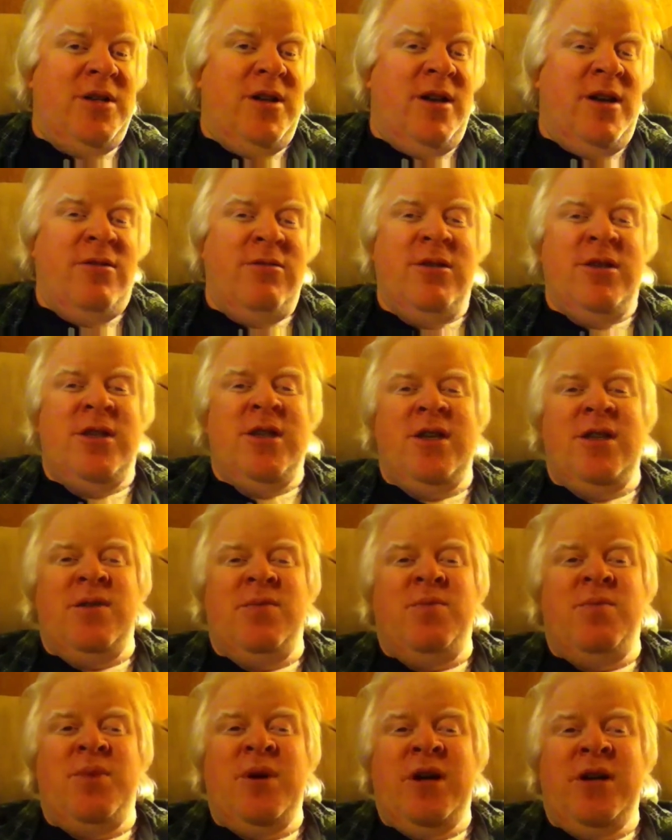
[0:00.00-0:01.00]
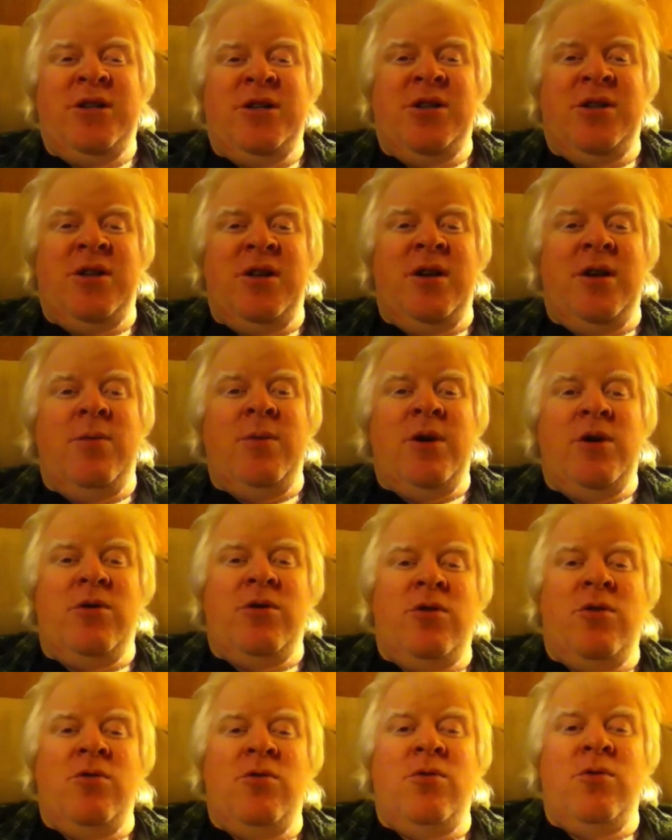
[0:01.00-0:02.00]
I would say the best thing about
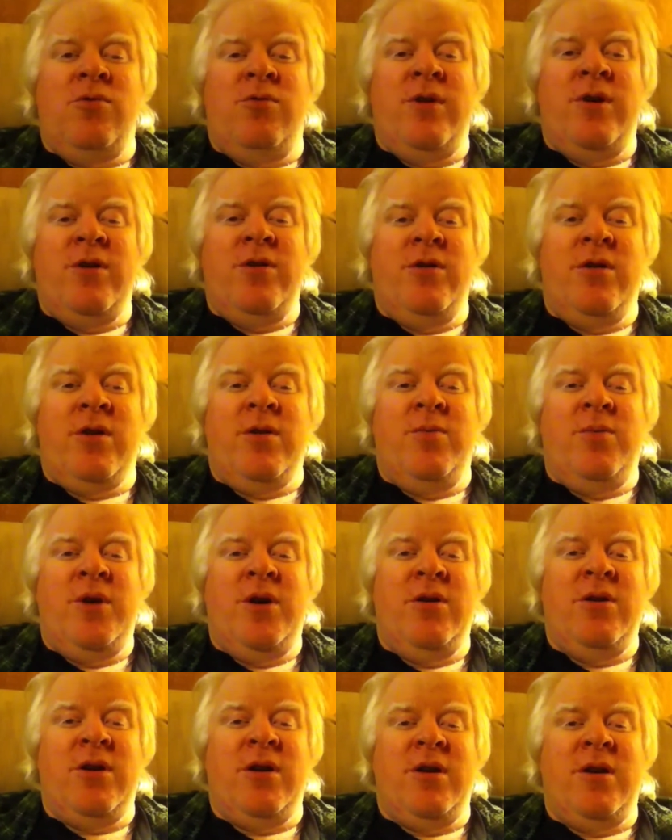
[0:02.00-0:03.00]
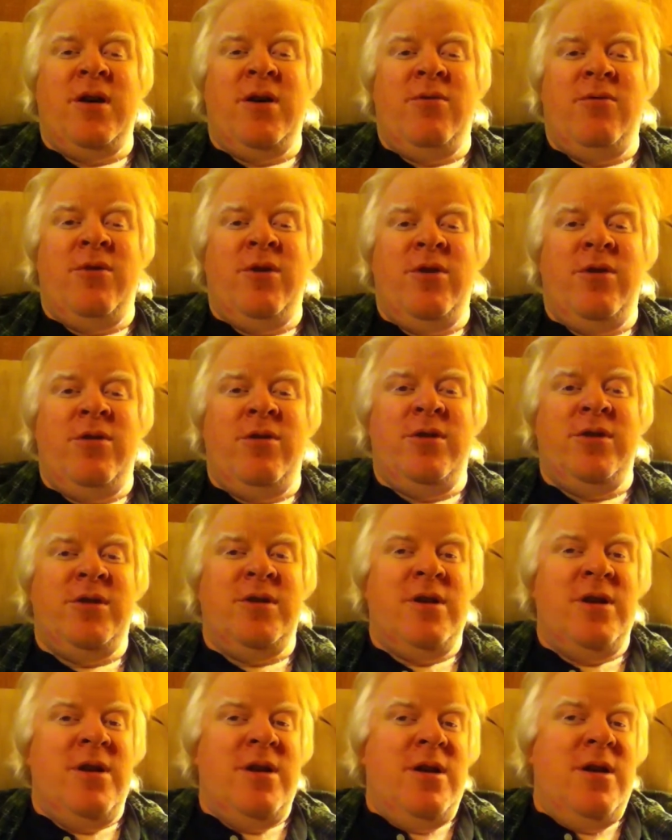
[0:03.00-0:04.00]
cold weather compared to hot weather
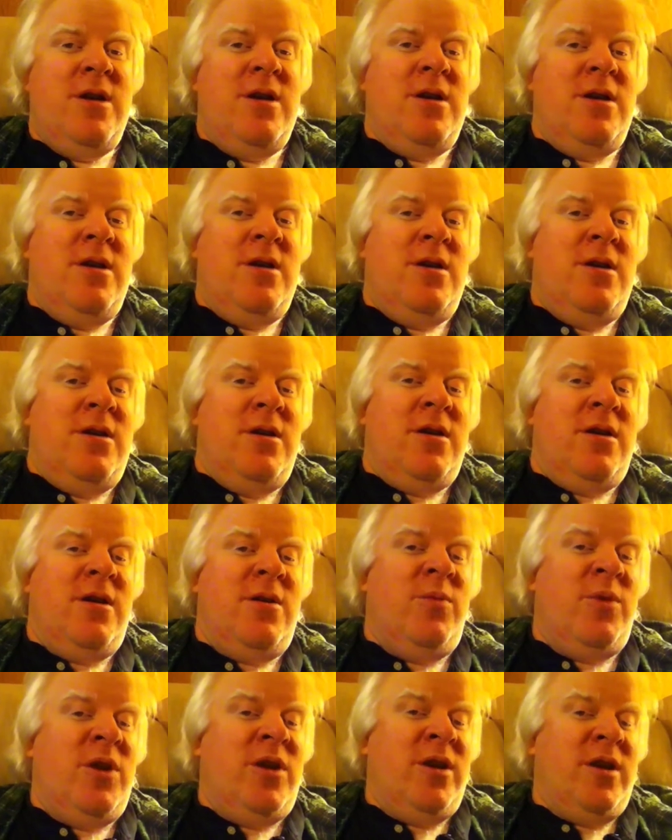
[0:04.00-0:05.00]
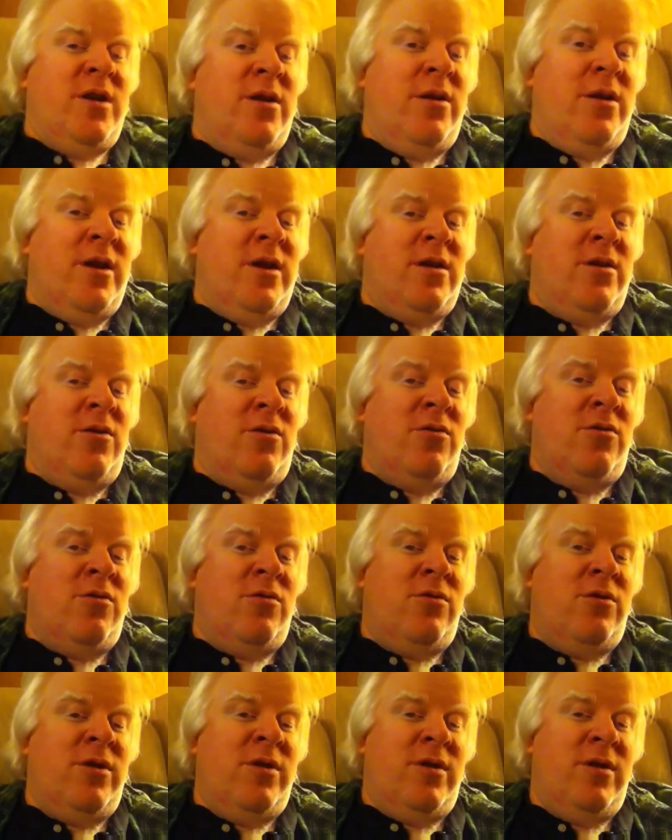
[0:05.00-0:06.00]
is coming in out of that
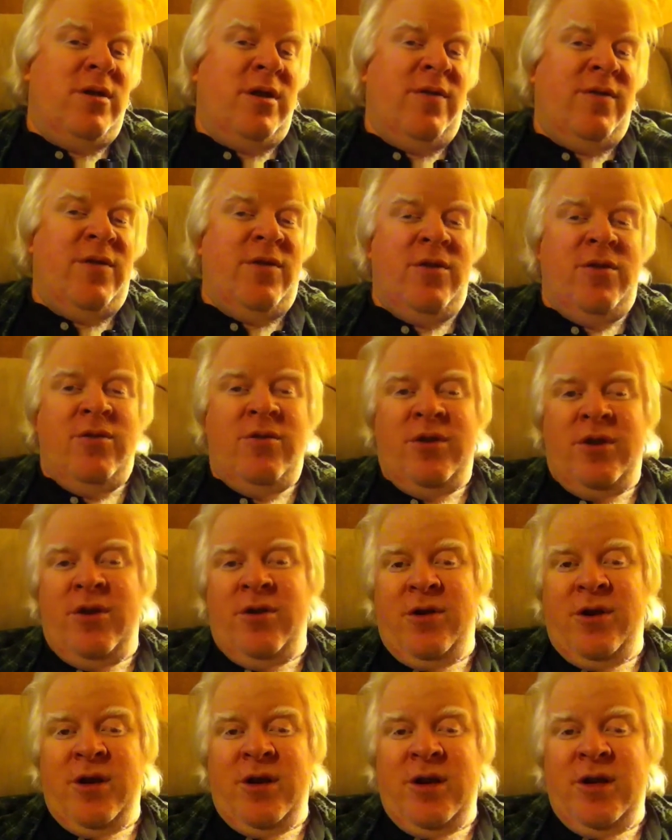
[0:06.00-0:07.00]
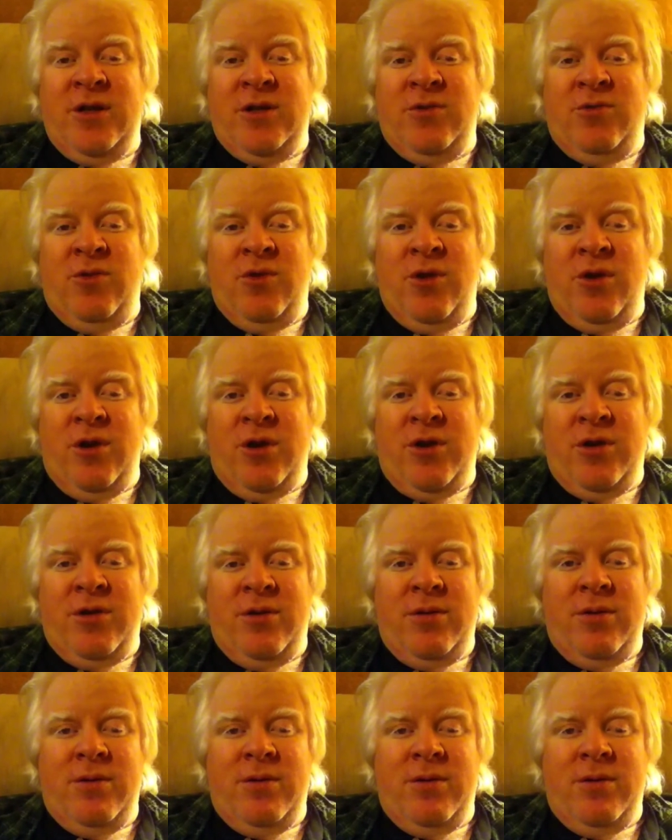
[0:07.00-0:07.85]
cold after doing your day's work